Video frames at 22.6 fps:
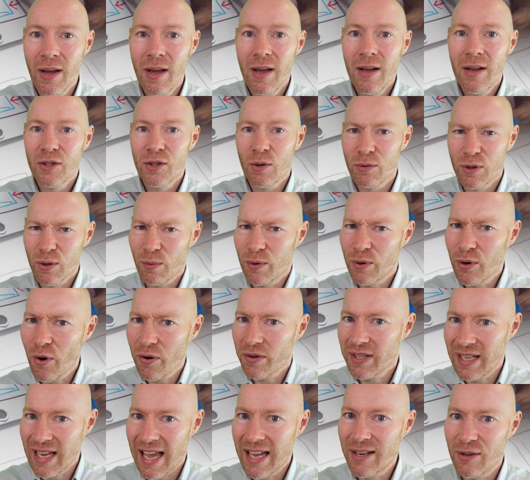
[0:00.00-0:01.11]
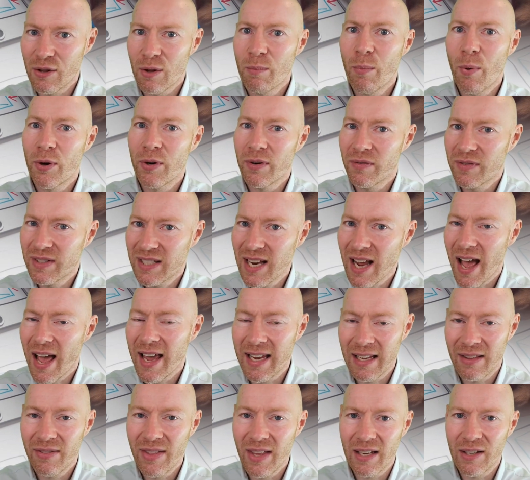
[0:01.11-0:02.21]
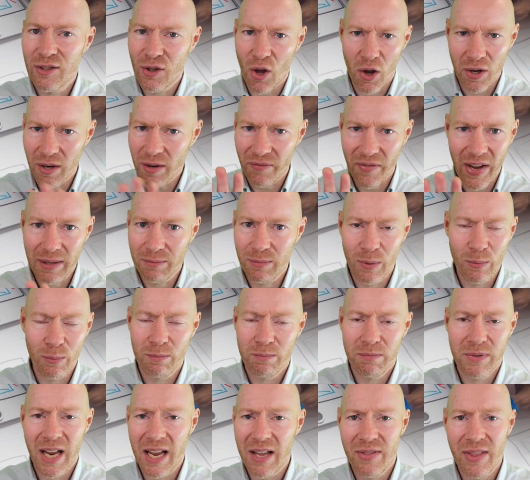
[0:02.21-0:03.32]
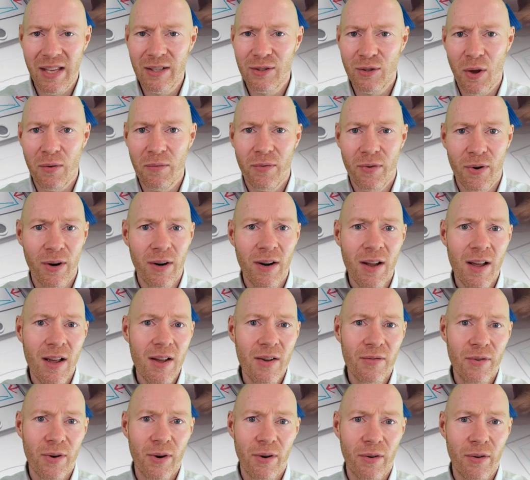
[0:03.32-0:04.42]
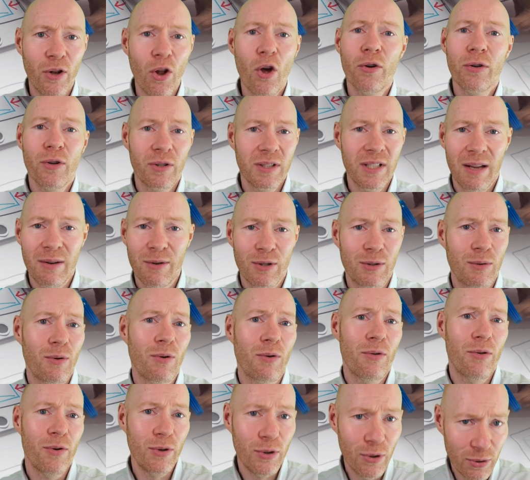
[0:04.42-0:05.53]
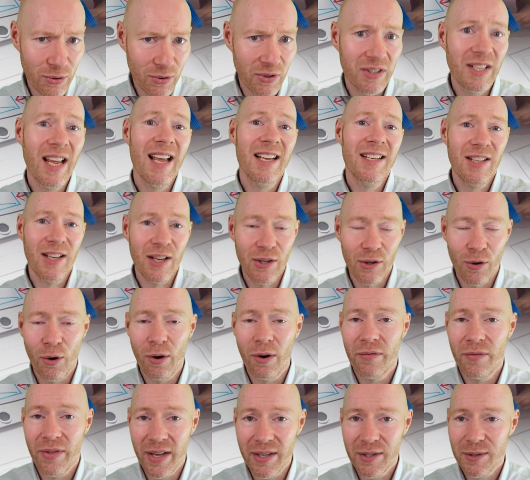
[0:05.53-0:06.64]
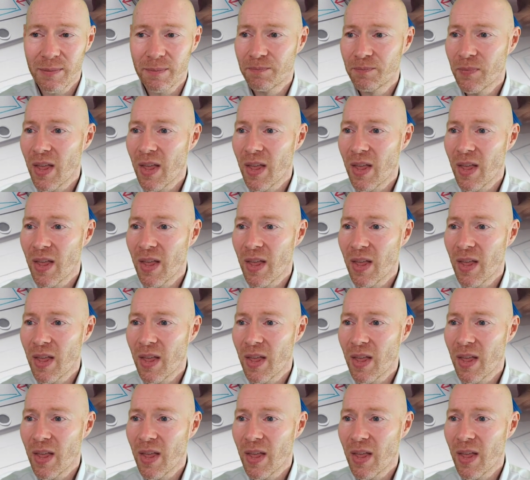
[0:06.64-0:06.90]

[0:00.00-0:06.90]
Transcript: So we're not yet at the point of tying things down. In fact, we tie things down for a long time, because we go through user testing and all of this.